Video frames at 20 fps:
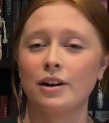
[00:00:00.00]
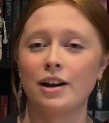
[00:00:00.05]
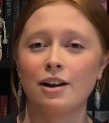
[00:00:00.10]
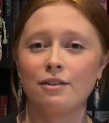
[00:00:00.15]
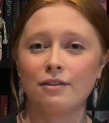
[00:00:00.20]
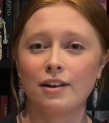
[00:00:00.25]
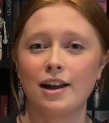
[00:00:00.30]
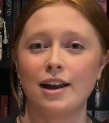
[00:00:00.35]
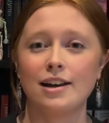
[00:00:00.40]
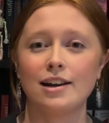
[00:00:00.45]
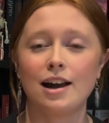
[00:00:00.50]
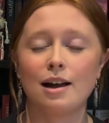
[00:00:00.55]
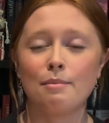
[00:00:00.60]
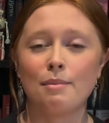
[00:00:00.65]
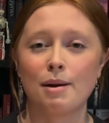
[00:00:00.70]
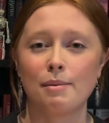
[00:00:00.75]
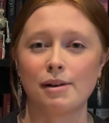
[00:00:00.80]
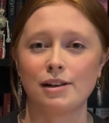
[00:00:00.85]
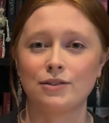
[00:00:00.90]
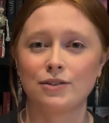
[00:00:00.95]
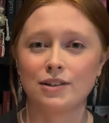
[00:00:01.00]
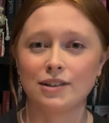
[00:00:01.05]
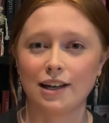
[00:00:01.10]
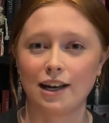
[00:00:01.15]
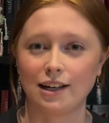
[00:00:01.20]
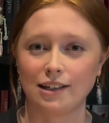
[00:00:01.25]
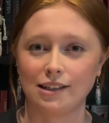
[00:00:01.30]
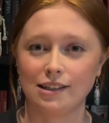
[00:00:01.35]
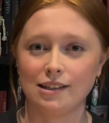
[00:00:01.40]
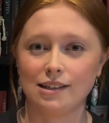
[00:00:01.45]
I read My Best Friend's
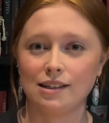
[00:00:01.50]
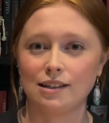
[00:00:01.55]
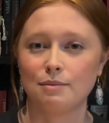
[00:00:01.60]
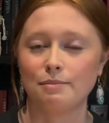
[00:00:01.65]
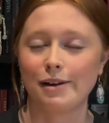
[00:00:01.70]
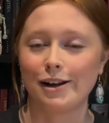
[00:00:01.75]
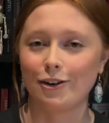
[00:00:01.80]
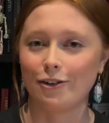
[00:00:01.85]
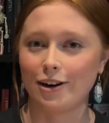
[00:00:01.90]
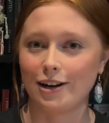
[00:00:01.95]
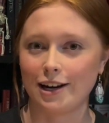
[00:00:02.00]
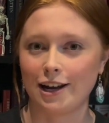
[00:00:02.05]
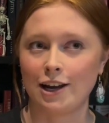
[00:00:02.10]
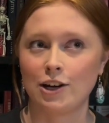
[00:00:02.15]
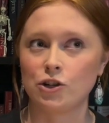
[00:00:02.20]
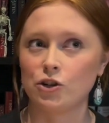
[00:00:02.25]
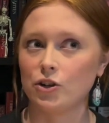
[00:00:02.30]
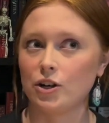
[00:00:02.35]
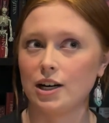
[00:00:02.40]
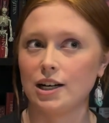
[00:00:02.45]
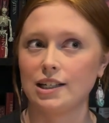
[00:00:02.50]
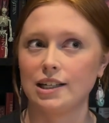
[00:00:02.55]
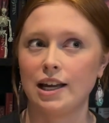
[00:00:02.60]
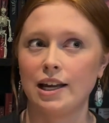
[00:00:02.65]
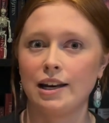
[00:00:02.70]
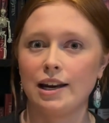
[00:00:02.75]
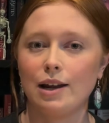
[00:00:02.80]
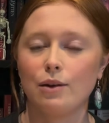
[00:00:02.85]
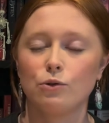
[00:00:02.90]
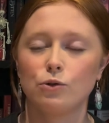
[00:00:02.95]
Exorcism by Grady Hendrix,
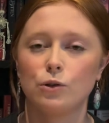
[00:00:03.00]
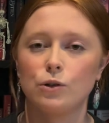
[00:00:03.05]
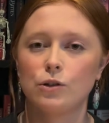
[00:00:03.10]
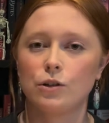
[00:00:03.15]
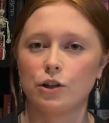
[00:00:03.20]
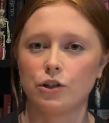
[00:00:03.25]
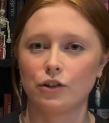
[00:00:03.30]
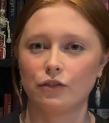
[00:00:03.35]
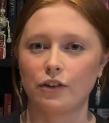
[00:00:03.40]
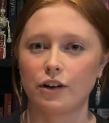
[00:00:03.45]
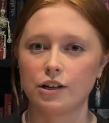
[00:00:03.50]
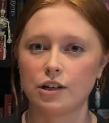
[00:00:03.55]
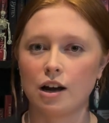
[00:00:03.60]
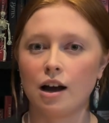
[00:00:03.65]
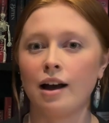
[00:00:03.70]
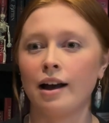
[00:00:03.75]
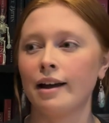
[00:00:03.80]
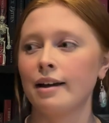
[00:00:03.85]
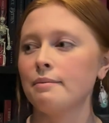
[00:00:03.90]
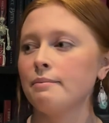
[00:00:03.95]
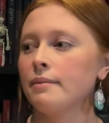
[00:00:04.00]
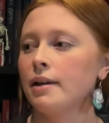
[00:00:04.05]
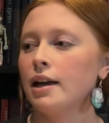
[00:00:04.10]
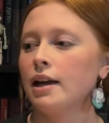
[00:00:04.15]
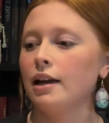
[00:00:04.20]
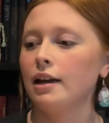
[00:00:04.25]
and it was just such a fun time.